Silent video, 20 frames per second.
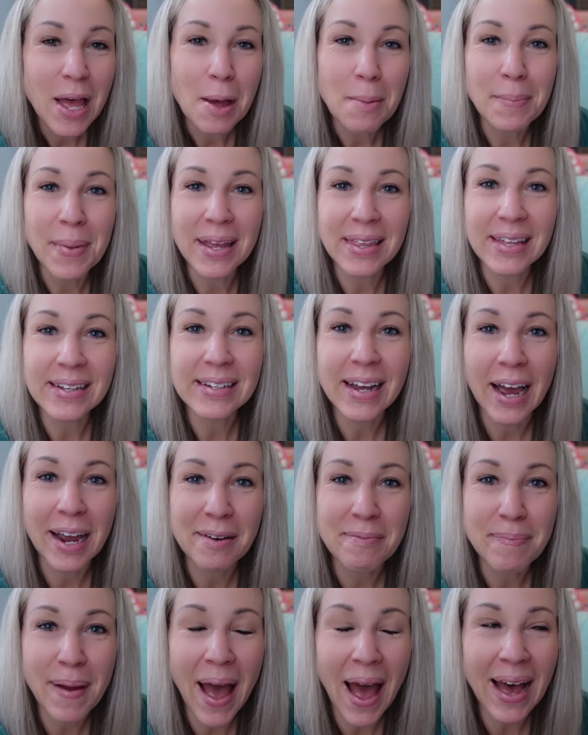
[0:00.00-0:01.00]
make the
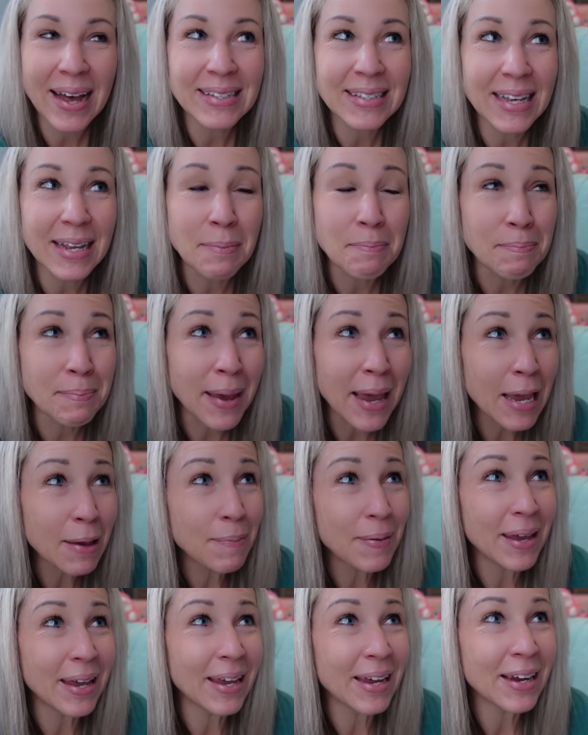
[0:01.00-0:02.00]
time pass and
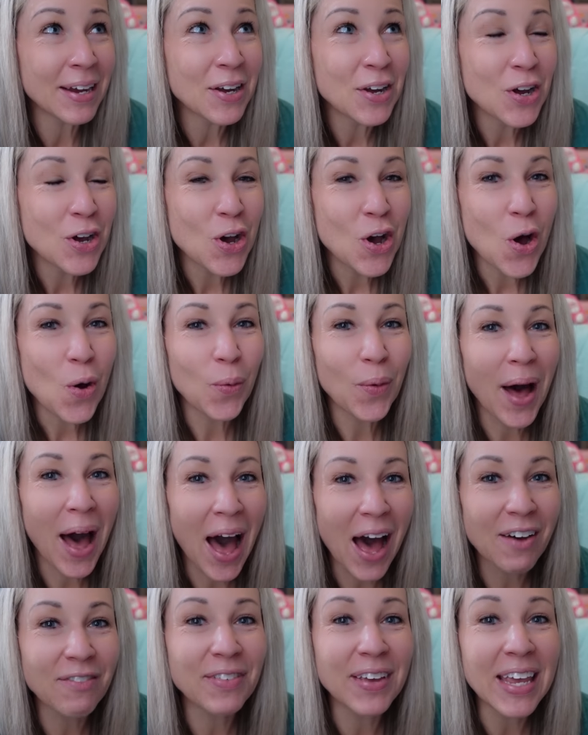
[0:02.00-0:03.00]
maybe will
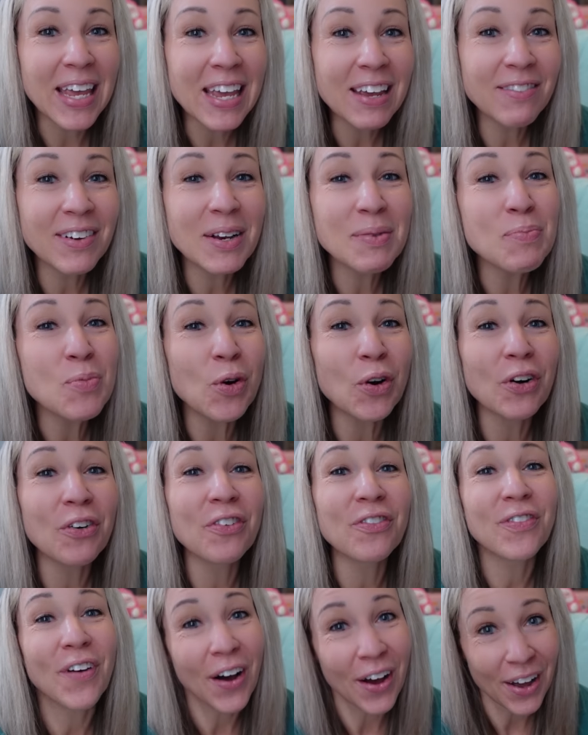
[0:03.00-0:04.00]
have even more
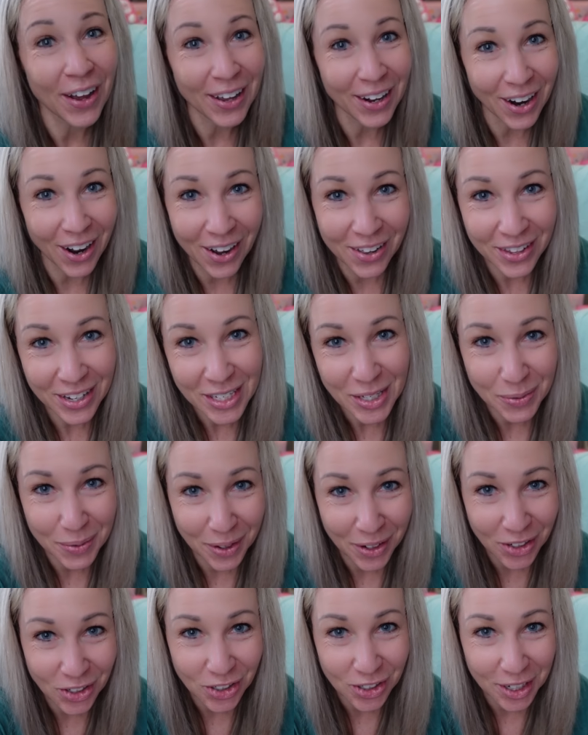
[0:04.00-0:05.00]
fun on this
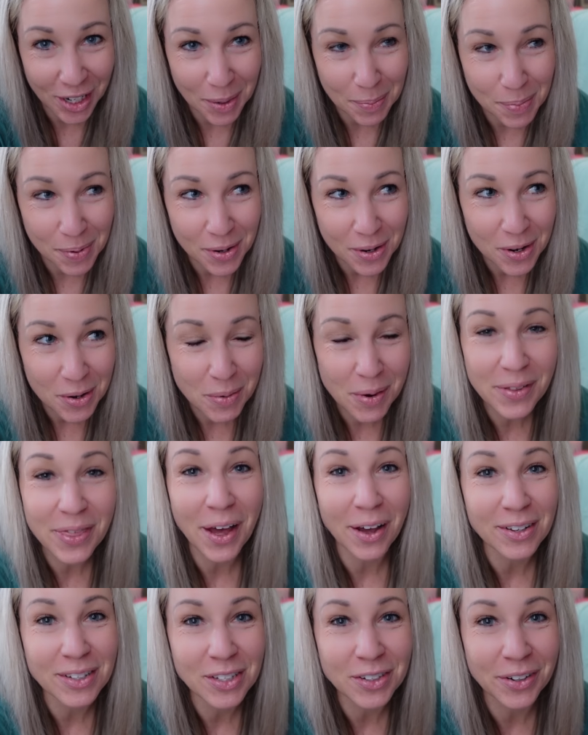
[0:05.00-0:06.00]
road trip
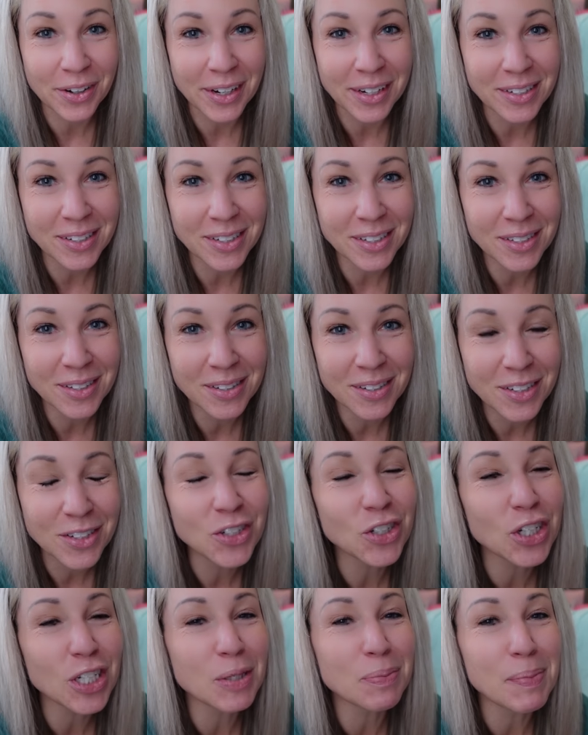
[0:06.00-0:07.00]
without screens.
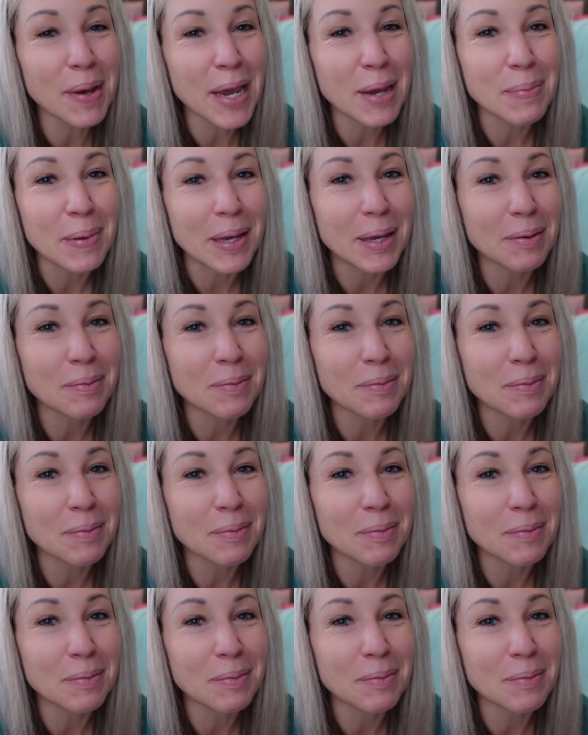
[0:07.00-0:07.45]
Just maybe.